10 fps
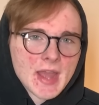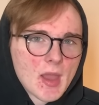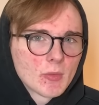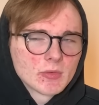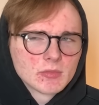
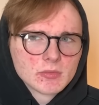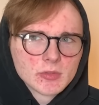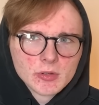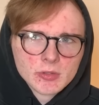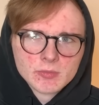out,
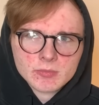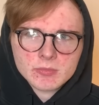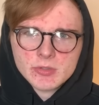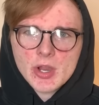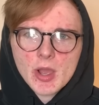or
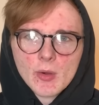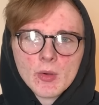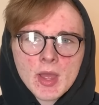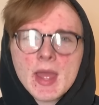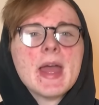no,
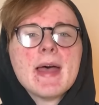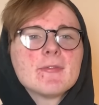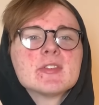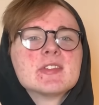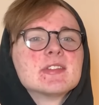
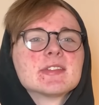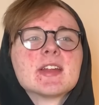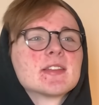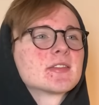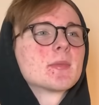every season
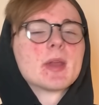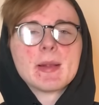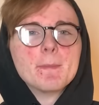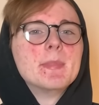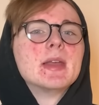has some
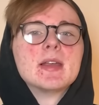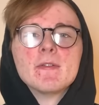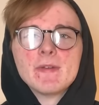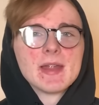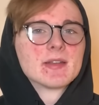like big
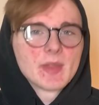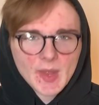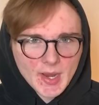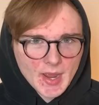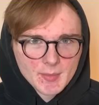event that
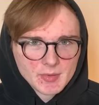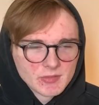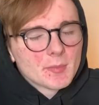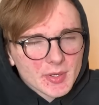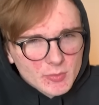
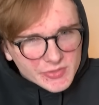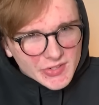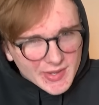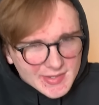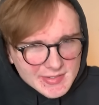happens, but it was
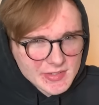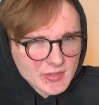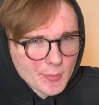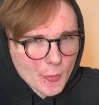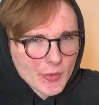kind of
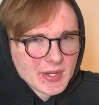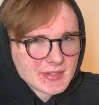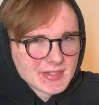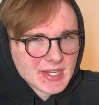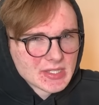disappointing
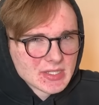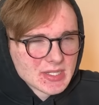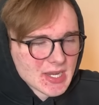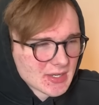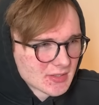to get to
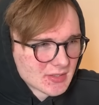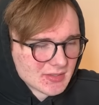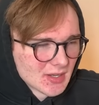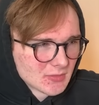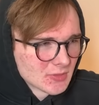the end and
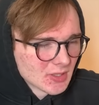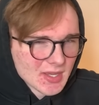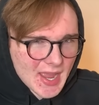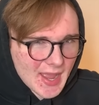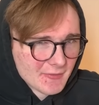not really
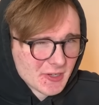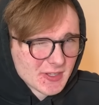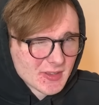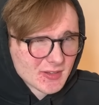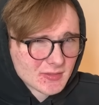have
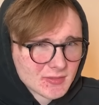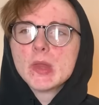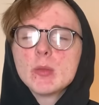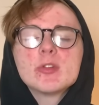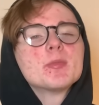anything.
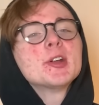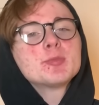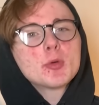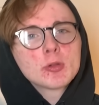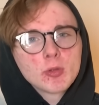It was much
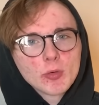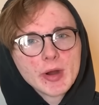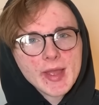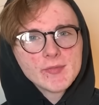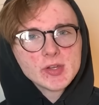more lore
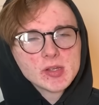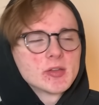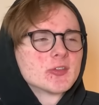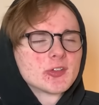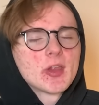heavy, and
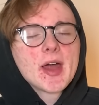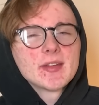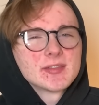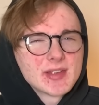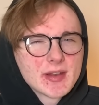there's a lot
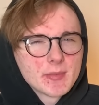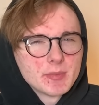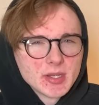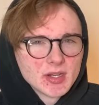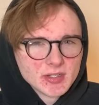of setup
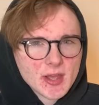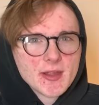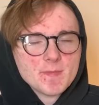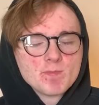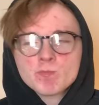being
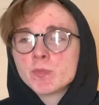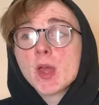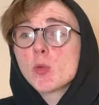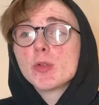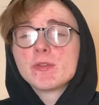done,
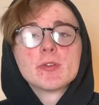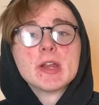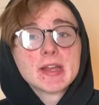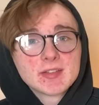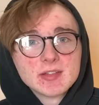not only for
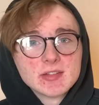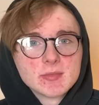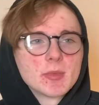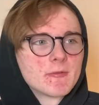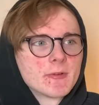next
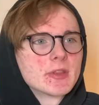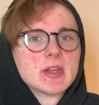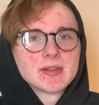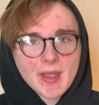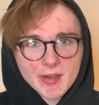season but for the
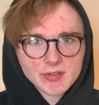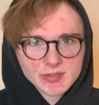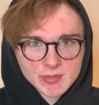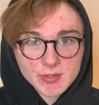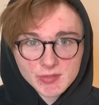entire
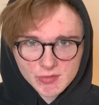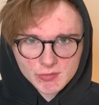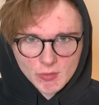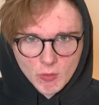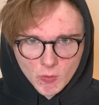series as
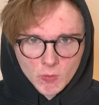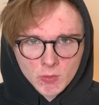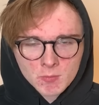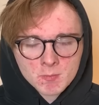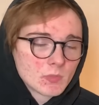a whole.
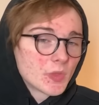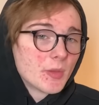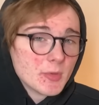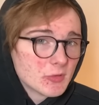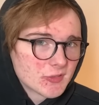The
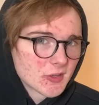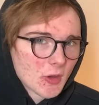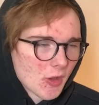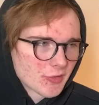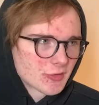music
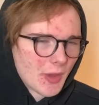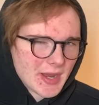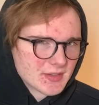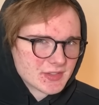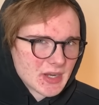also
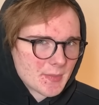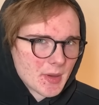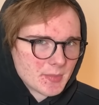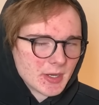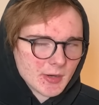had a step
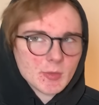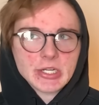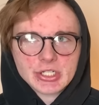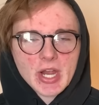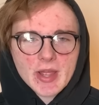up here,
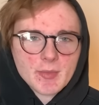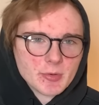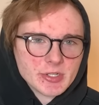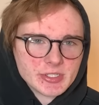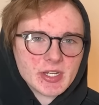which I
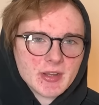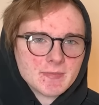appreciate.